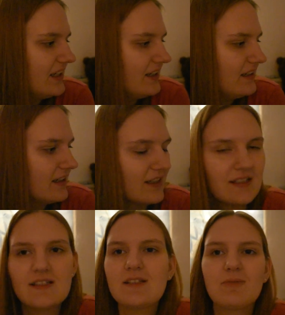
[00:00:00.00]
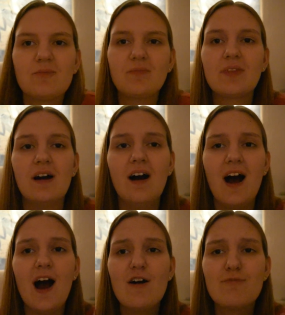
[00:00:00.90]
is
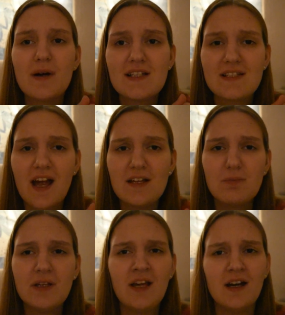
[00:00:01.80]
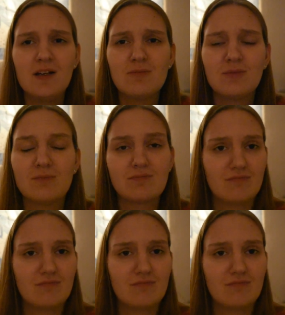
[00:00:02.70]
8:30 p.m.